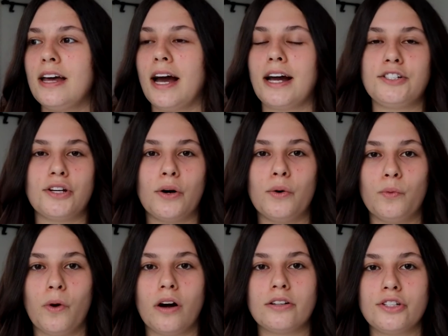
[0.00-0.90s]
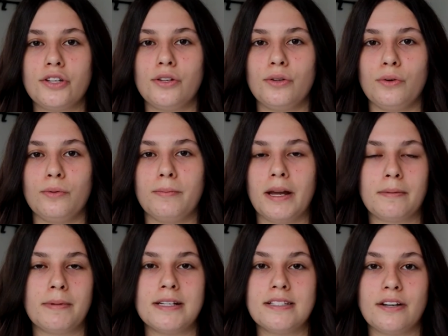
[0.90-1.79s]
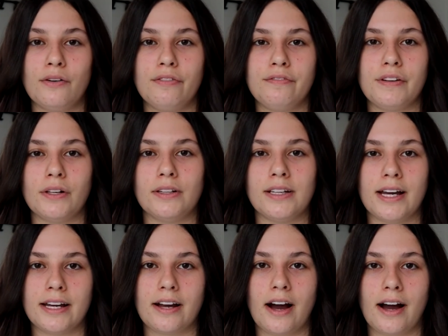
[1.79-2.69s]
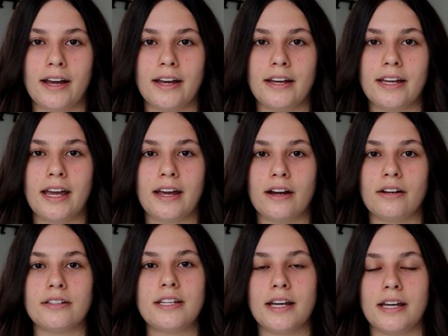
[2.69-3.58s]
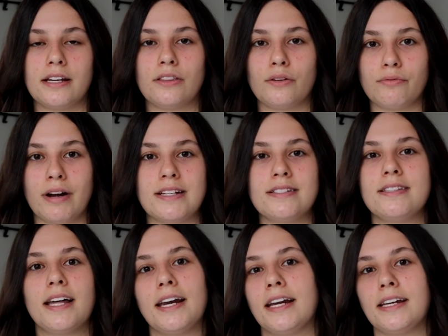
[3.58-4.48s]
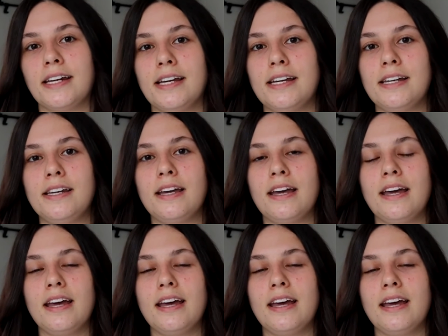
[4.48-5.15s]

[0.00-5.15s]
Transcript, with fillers: I don't want to make myself feel like I can't take the rest that I need.